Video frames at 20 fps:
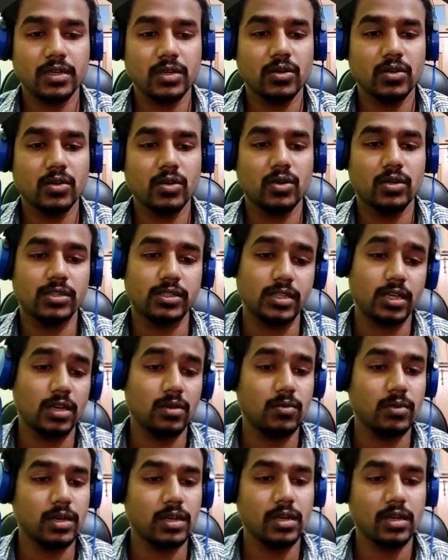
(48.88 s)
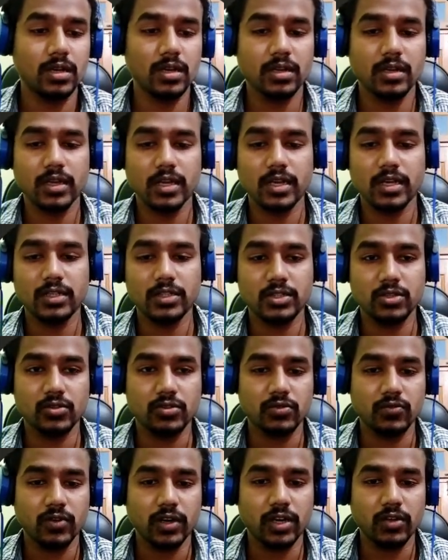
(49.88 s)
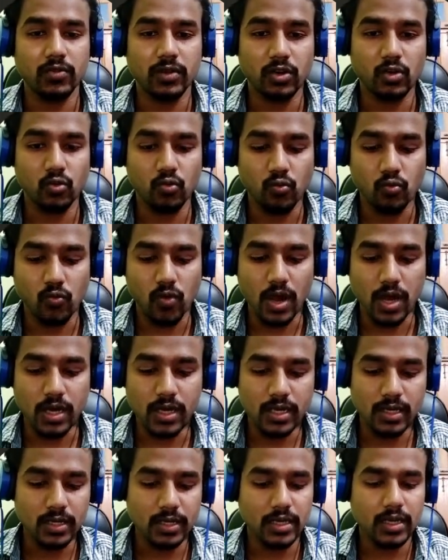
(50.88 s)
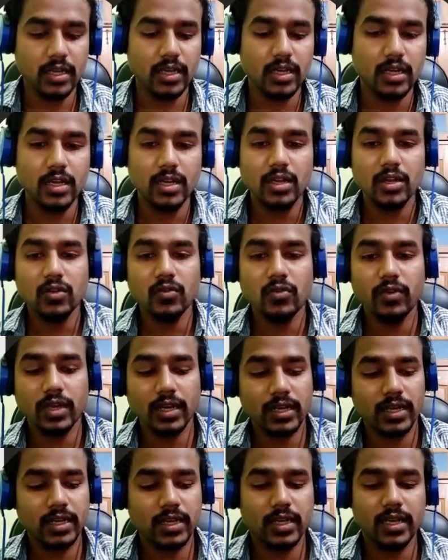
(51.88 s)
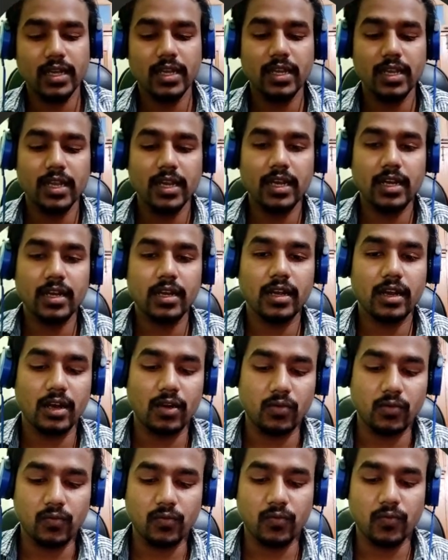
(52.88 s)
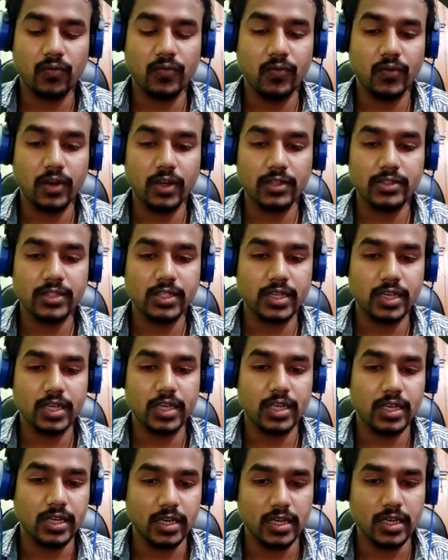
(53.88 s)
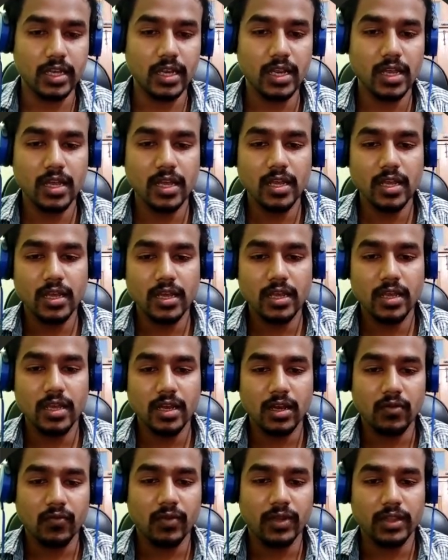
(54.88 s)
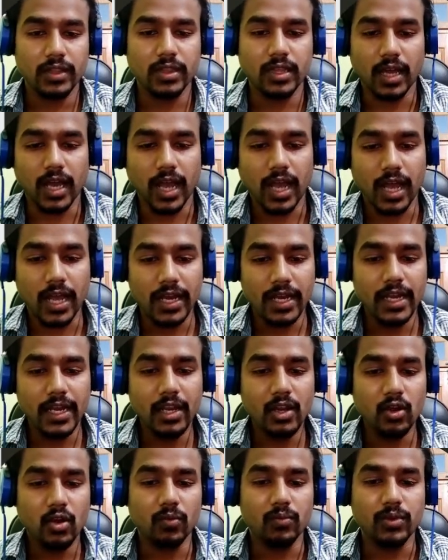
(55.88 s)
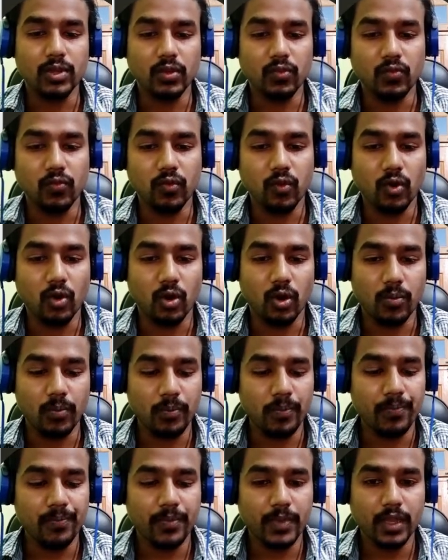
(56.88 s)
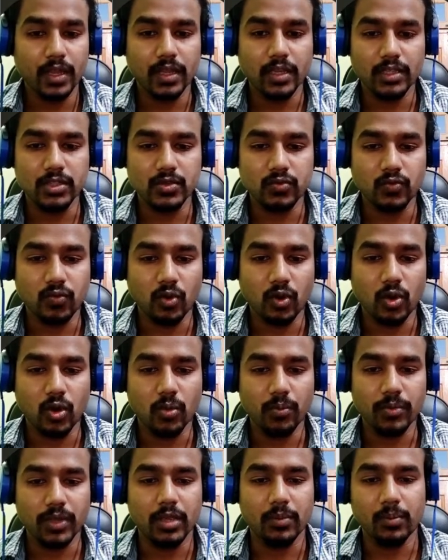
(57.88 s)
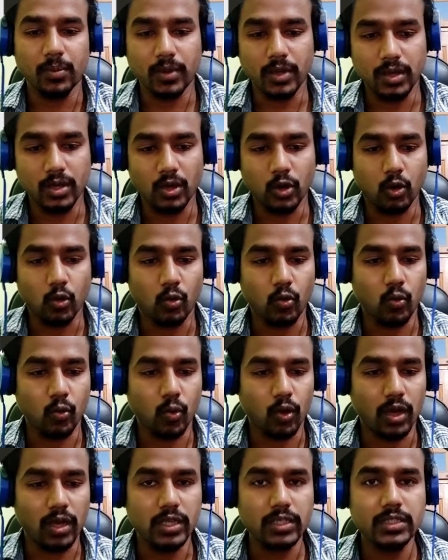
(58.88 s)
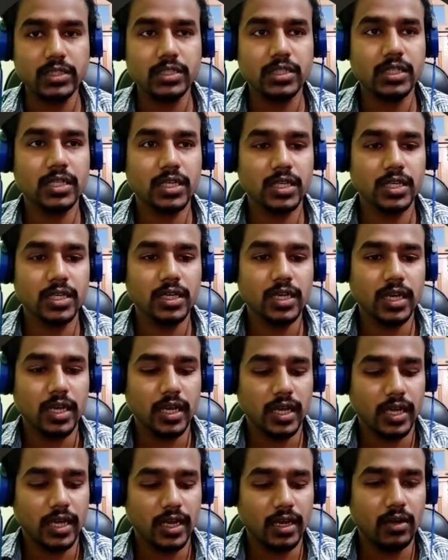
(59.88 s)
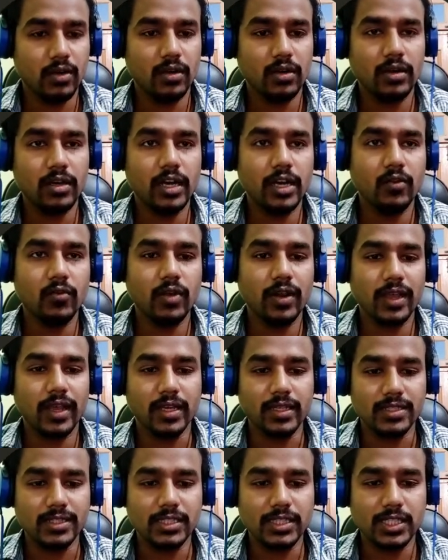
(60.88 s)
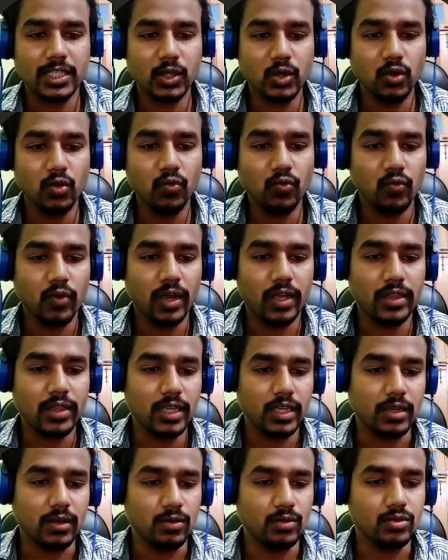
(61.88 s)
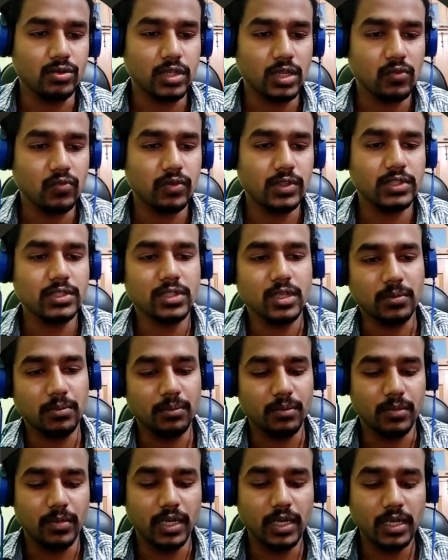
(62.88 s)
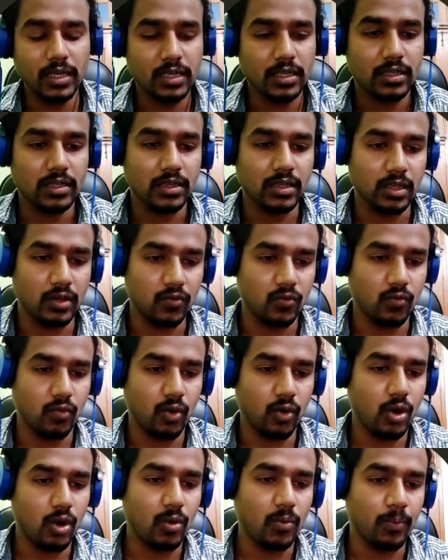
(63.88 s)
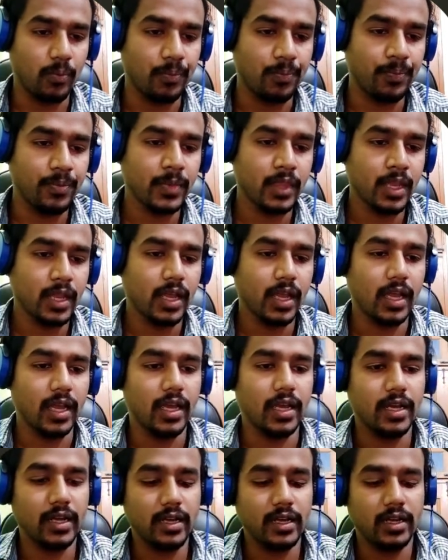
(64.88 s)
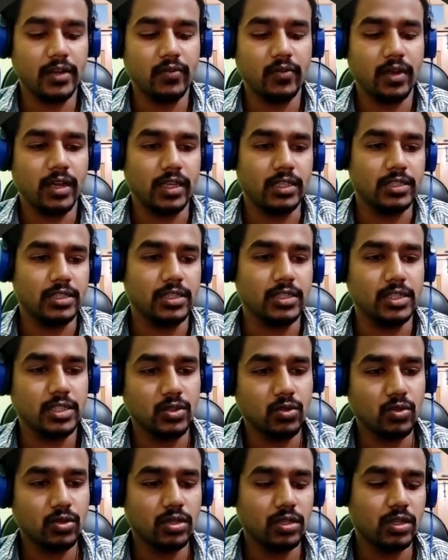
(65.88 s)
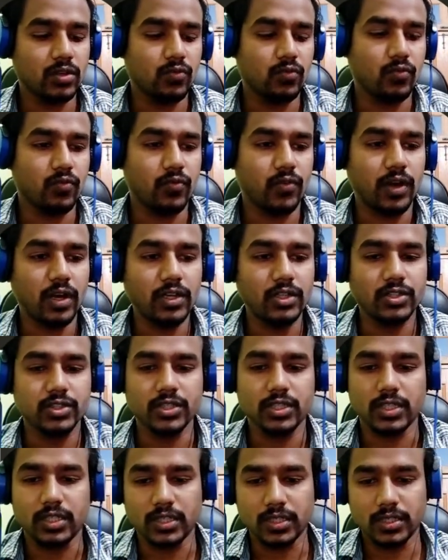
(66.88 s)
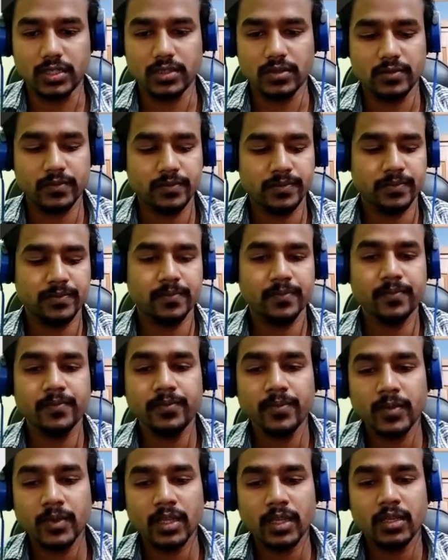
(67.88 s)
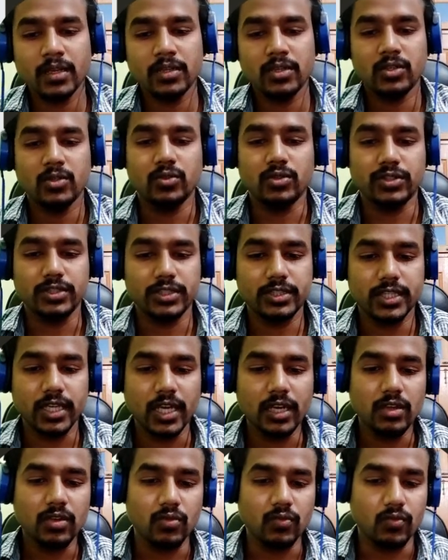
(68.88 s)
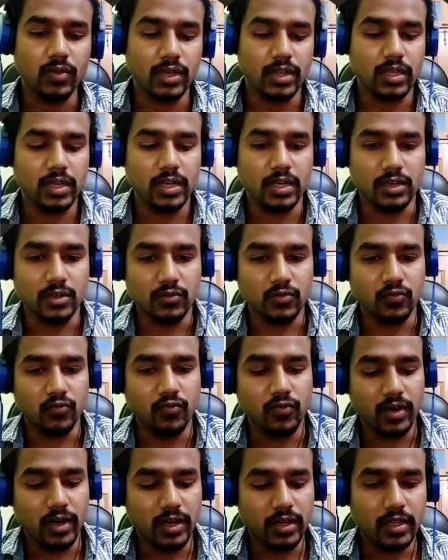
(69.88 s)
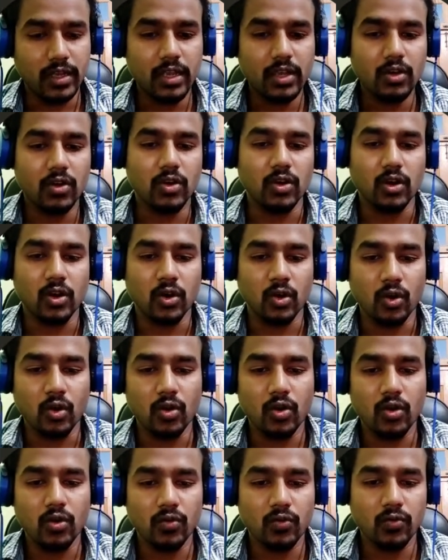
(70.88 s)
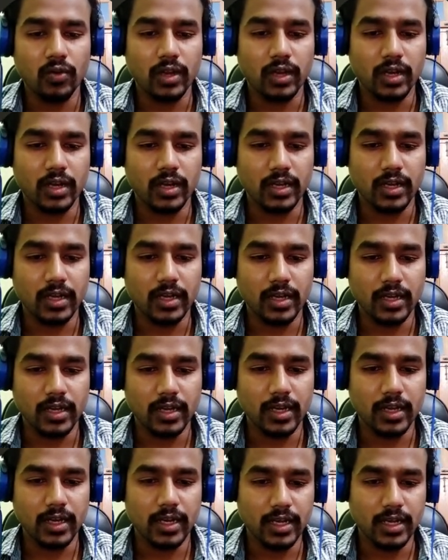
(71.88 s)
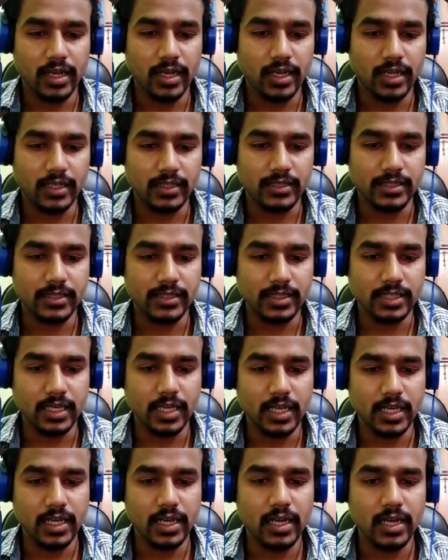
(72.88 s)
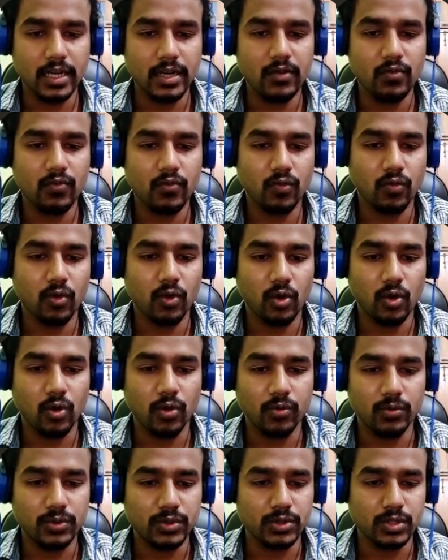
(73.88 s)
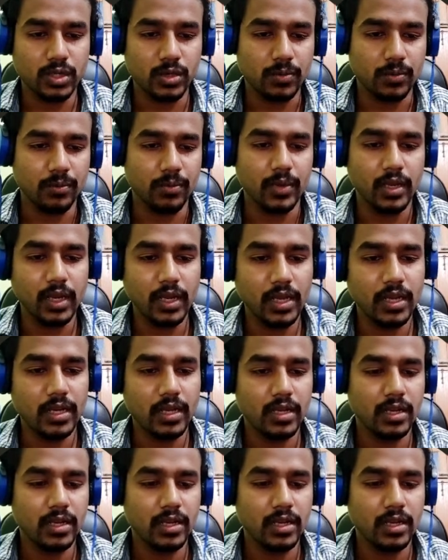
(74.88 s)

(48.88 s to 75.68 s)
or server, as whatever you want. You can create a function here with the ID of the form is form Epin request, and it will execute when the user will submit the form, and it will execute the function. To check whether it's working or not, we can take it like inside form submit.